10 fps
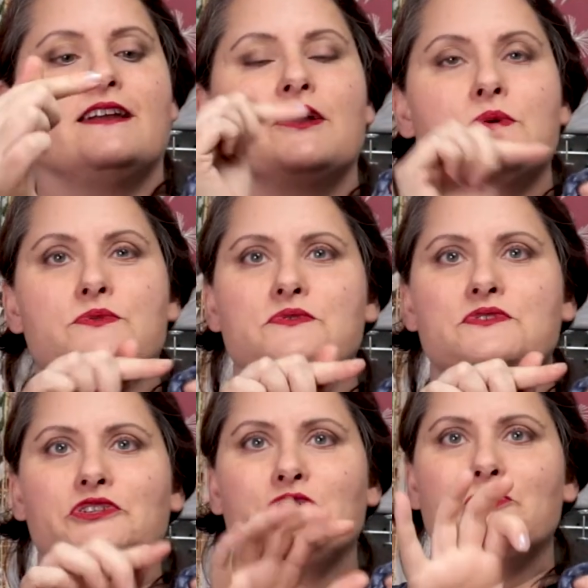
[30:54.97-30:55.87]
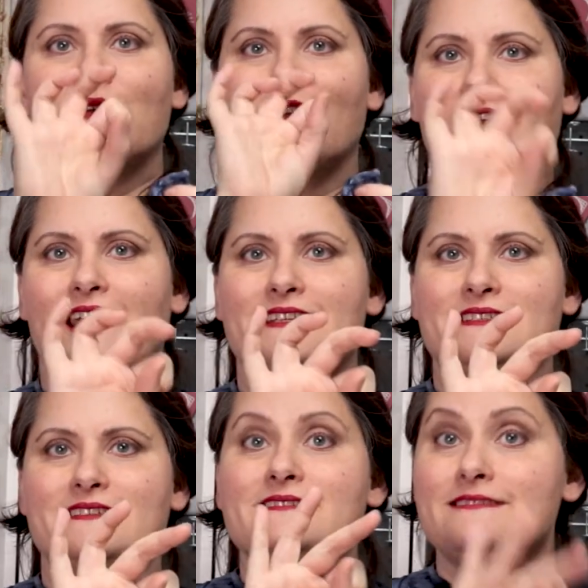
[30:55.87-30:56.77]
go through the loop
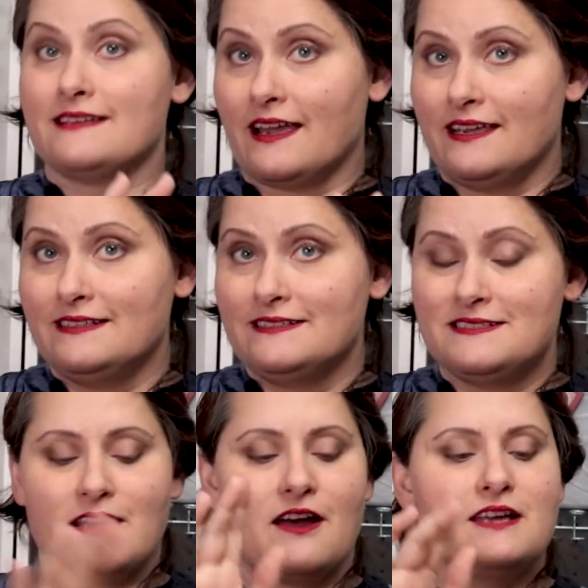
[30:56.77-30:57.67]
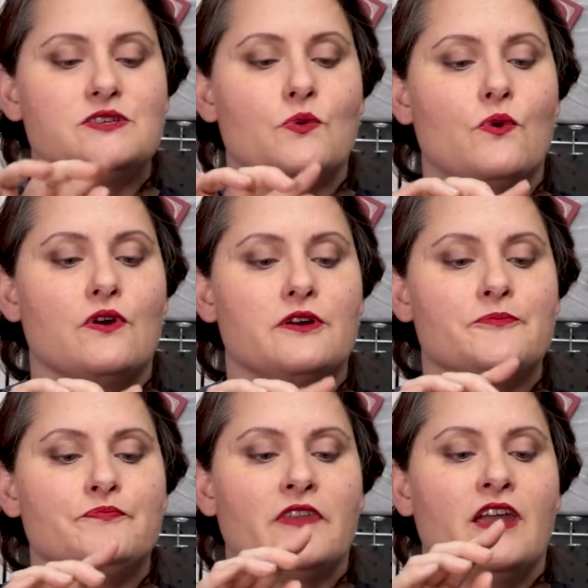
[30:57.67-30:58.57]
and tie it in a knot
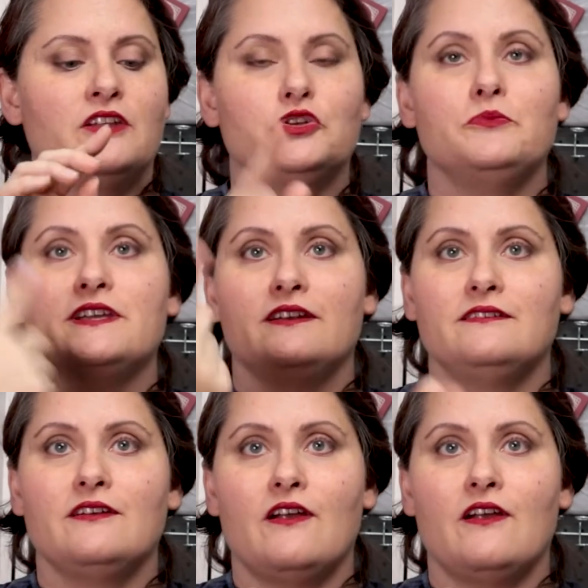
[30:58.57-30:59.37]
or loop it